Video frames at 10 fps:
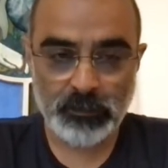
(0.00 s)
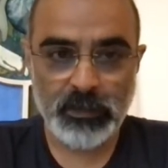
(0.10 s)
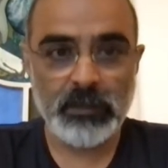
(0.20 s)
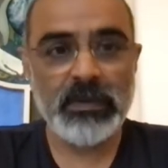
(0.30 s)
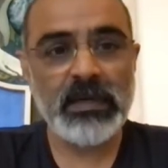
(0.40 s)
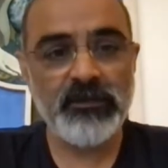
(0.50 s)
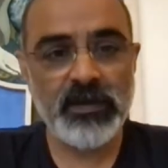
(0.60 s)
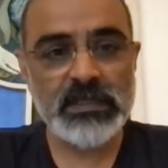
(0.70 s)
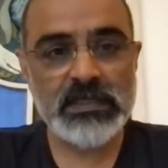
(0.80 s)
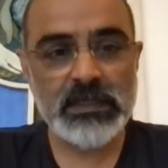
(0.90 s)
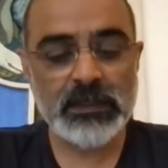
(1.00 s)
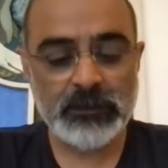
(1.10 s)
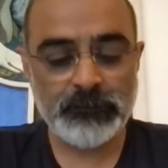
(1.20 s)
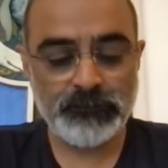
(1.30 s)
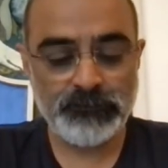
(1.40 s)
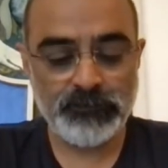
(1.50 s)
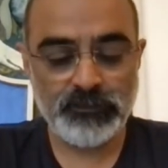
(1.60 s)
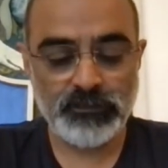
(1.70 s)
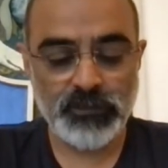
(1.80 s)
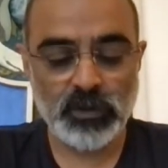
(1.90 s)
in many ways,
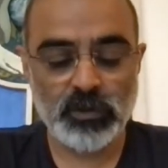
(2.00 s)
you know,